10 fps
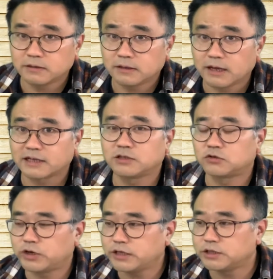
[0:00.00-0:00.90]
like
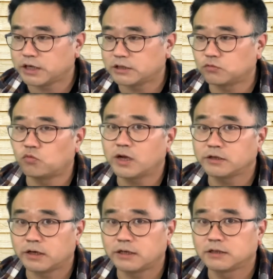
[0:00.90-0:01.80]
strangers and
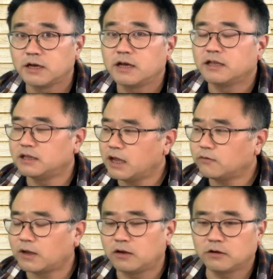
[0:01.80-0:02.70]
wanderers, they
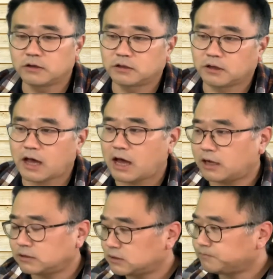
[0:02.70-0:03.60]
were looked
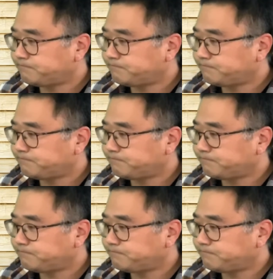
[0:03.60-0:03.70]
as